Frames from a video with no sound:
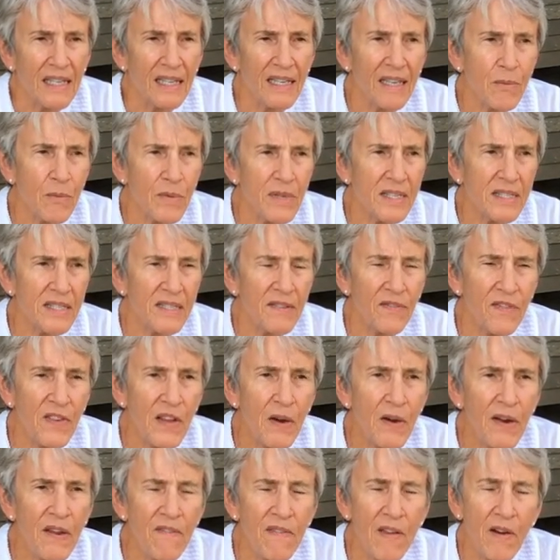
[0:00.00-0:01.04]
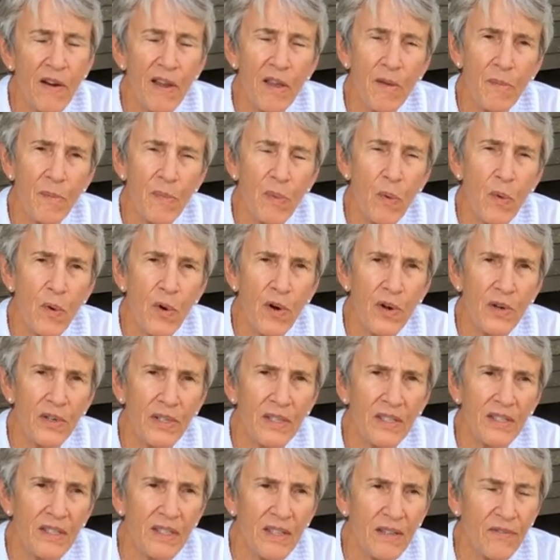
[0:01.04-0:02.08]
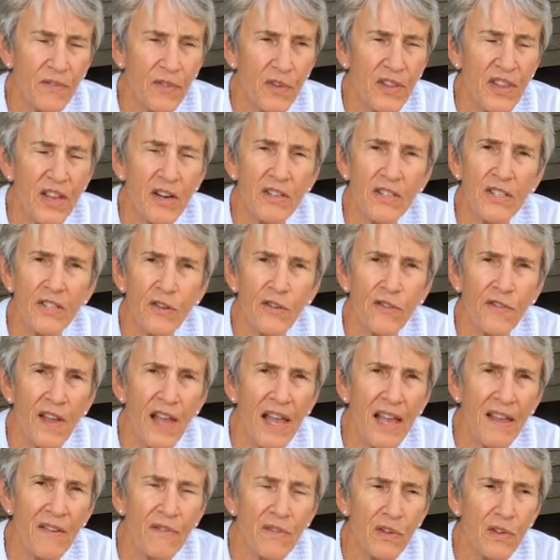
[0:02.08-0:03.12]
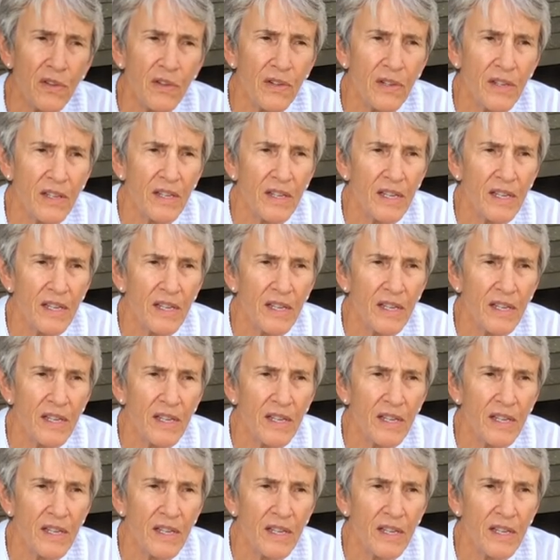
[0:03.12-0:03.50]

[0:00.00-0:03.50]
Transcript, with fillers: It was very, very important for their survival.